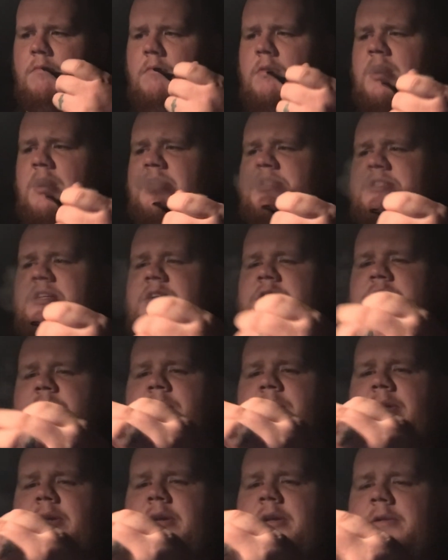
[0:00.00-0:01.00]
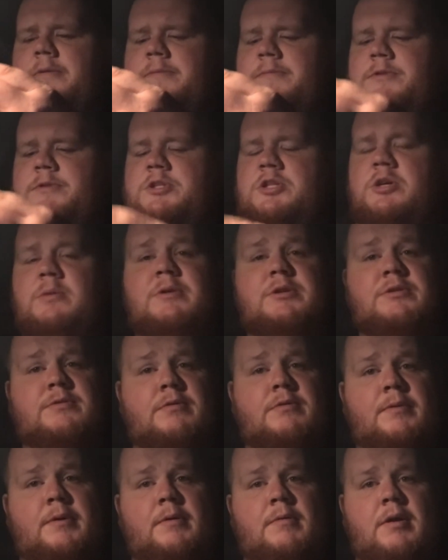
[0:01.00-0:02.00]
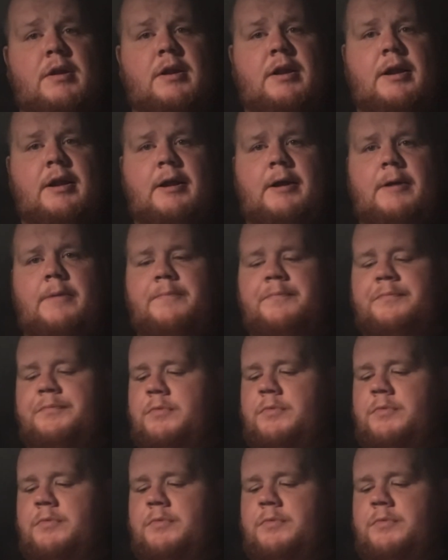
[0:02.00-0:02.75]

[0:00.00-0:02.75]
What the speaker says: it's not doing it so much for me right now,